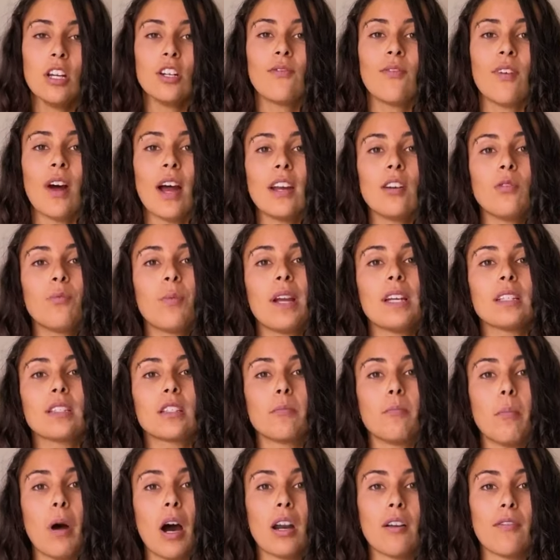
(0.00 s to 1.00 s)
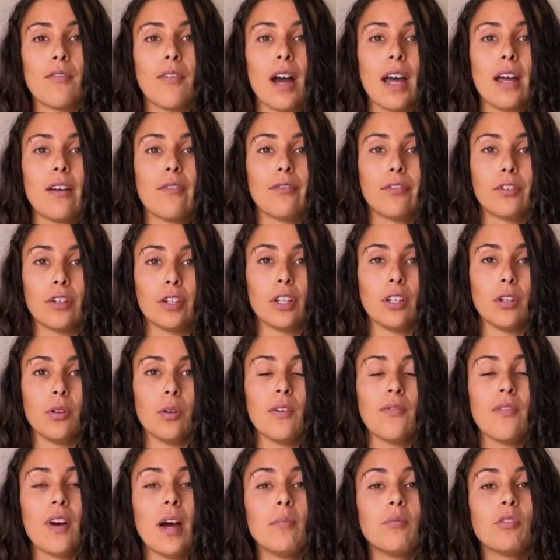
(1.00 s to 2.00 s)
Find ways to modify it for you.
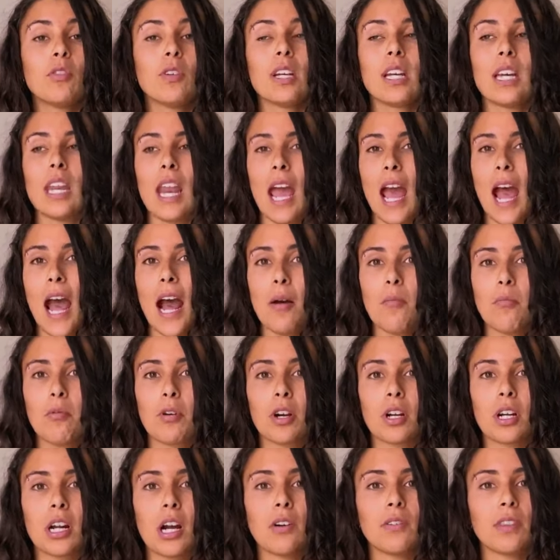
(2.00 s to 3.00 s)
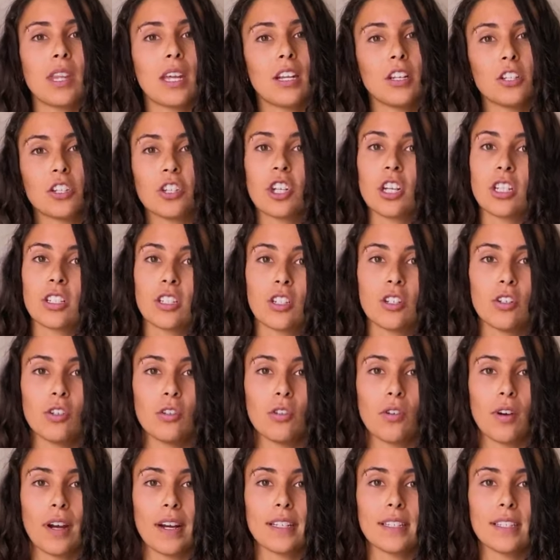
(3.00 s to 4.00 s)
If I'm doing an ab workout that is just too
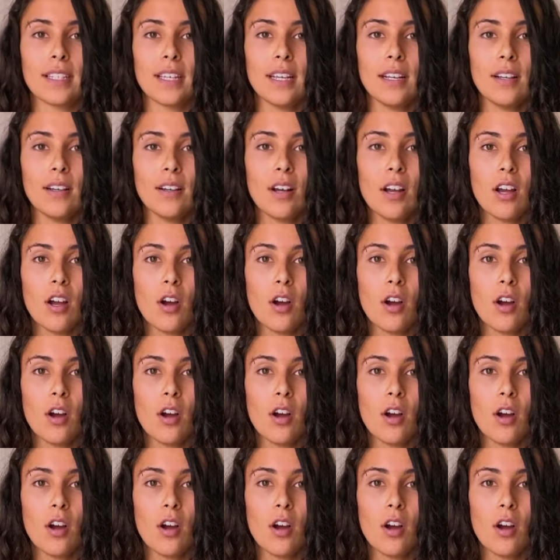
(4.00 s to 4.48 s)
crazy,